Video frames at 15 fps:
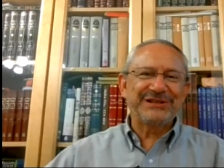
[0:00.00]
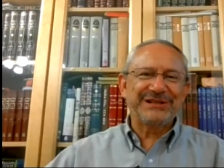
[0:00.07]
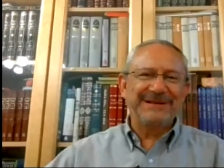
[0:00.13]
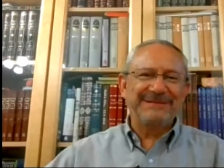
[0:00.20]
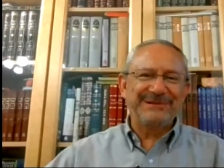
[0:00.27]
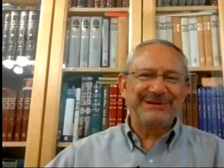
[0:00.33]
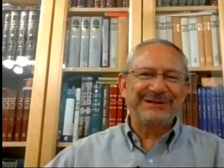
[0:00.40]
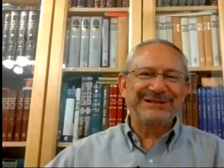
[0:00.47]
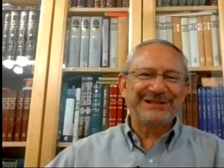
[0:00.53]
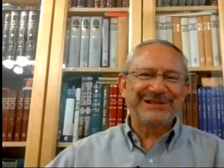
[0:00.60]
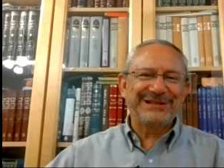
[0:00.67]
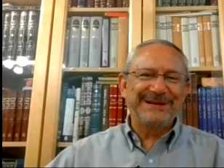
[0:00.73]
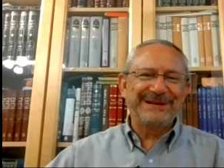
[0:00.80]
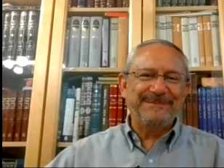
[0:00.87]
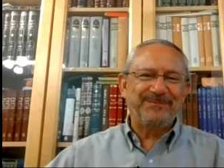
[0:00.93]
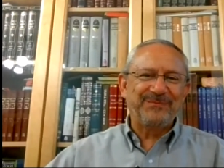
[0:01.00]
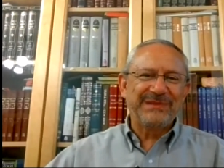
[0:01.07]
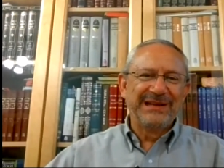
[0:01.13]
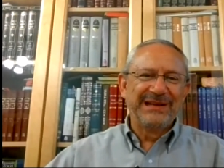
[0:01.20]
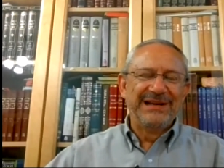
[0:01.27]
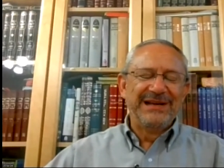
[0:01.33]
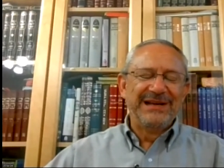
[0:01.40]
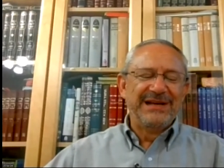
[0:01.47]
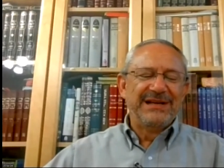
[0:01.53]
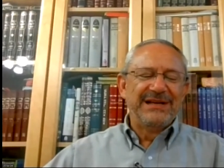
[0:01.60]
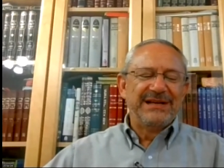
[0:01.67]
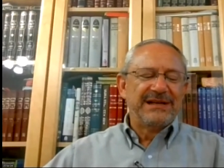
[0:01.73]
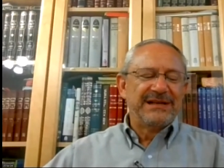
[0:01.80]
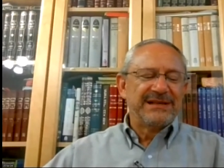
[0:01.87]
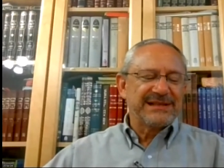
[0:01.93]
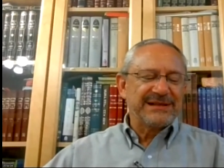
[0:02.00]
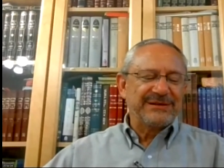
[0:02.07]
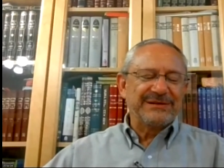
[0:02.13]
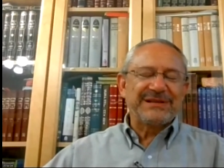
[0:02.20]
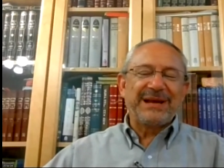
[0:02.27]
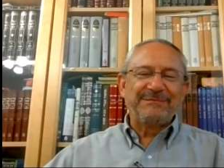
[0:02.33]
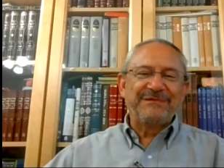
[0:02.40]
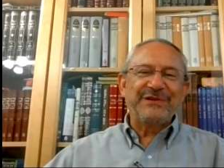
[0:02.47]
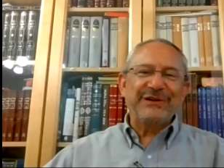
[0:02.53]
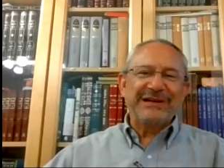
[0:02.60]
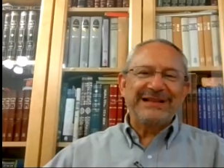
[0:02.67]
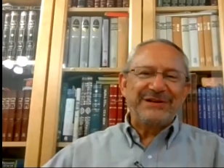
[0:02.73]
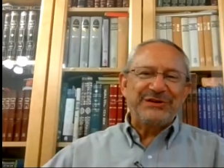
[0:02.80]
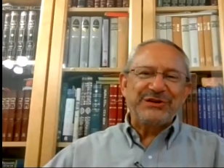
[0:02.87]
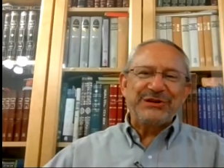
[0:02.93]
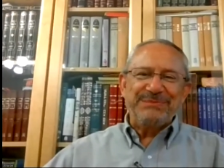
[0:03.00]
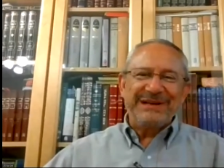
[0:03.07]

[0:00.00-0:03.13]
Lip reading: Hashem, Baruch Hashem. So I'm very glad you